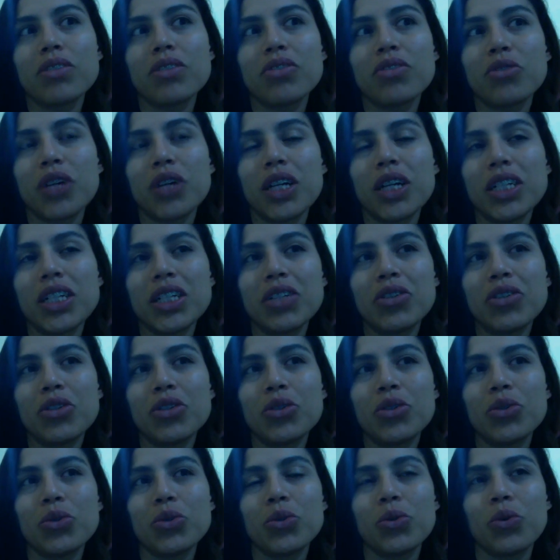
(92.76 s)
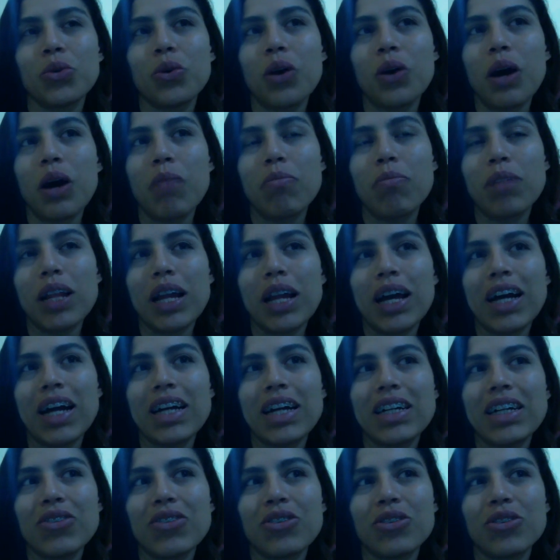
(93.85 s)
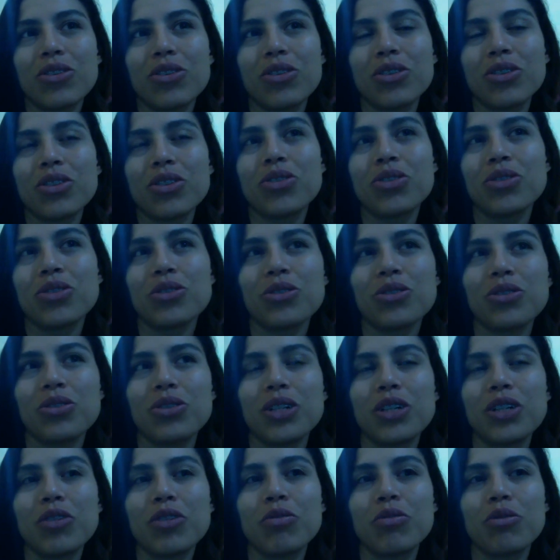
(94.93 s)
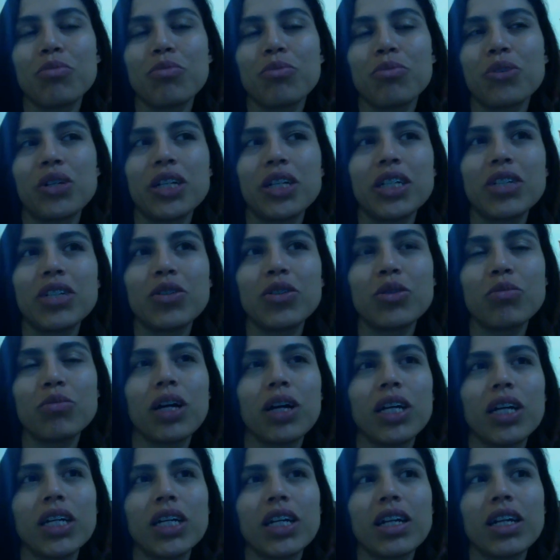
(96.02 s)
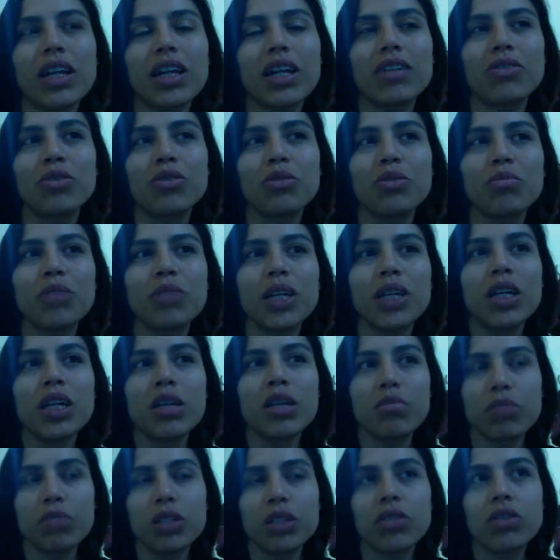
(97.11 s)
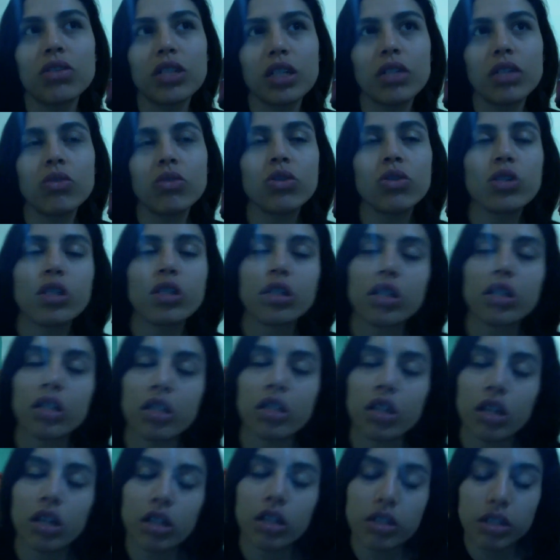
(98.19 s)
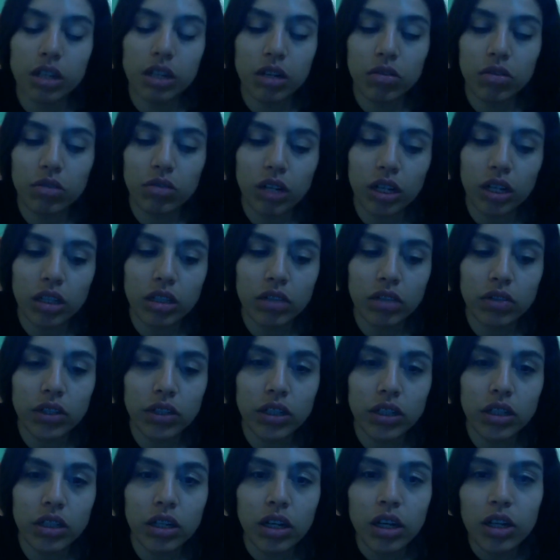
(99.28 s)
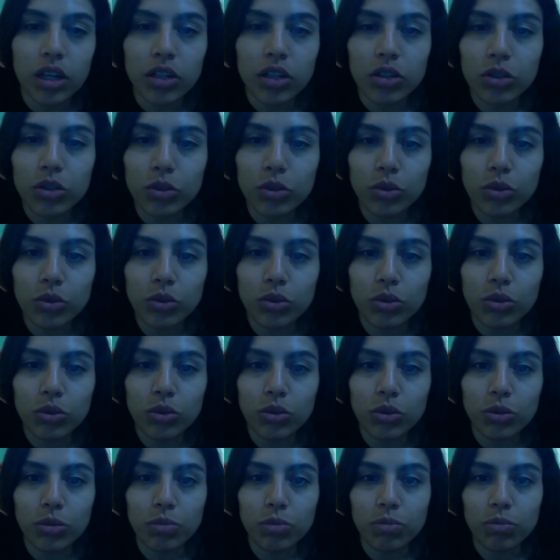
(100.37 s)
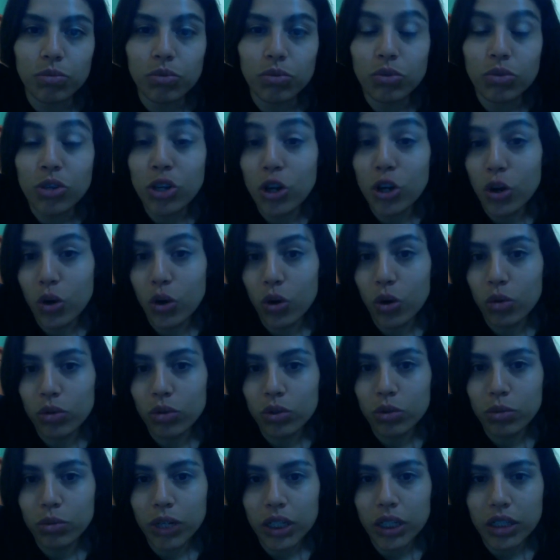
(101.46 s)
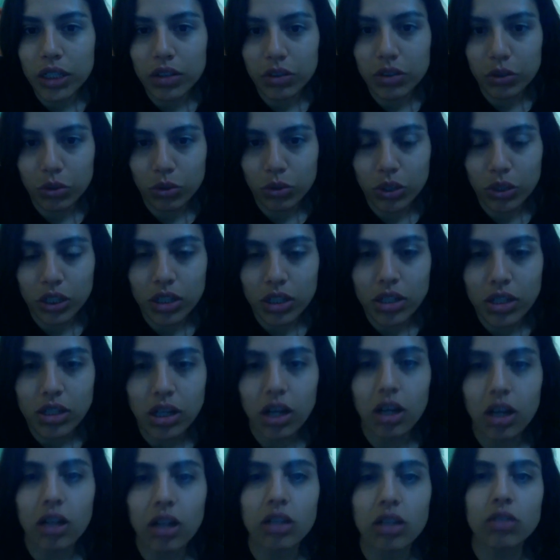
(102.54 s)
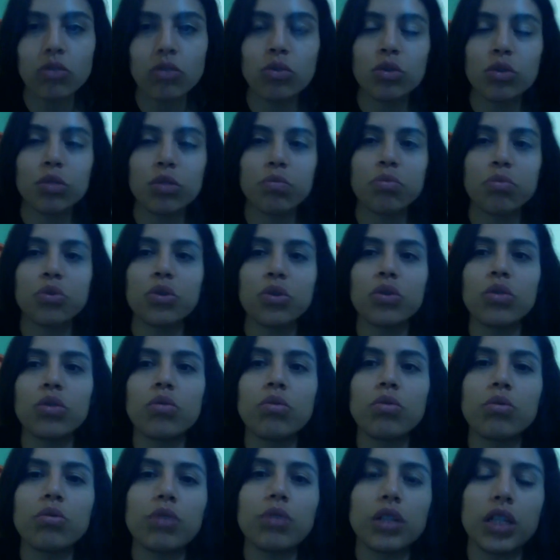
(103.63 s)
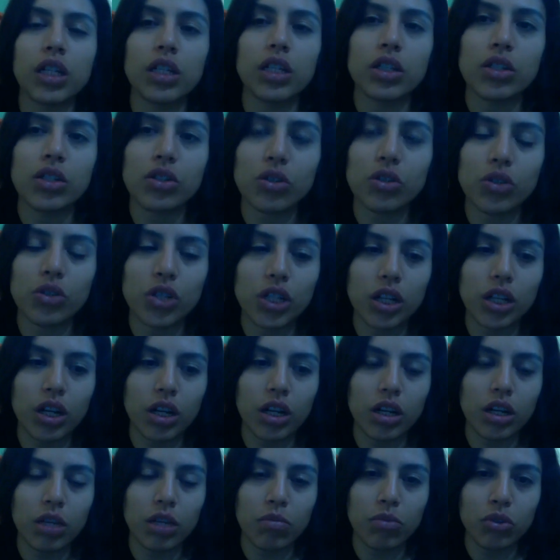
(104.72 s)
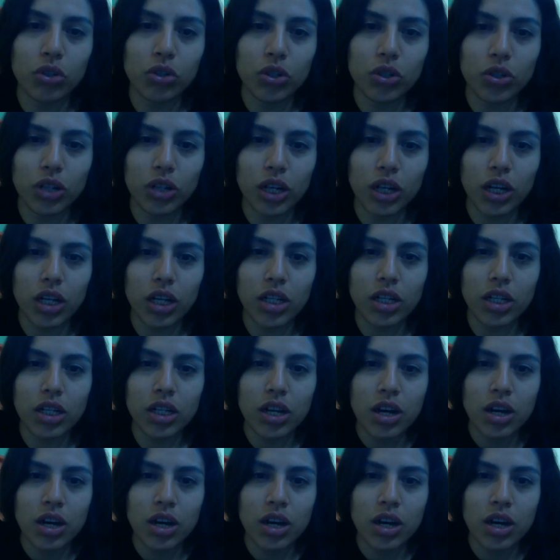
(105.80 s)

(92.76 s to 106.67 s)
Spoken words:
trying to apply or to incorporate to my classroom, because I consider that it's a good activity to know to my students and to improve on the social and emotional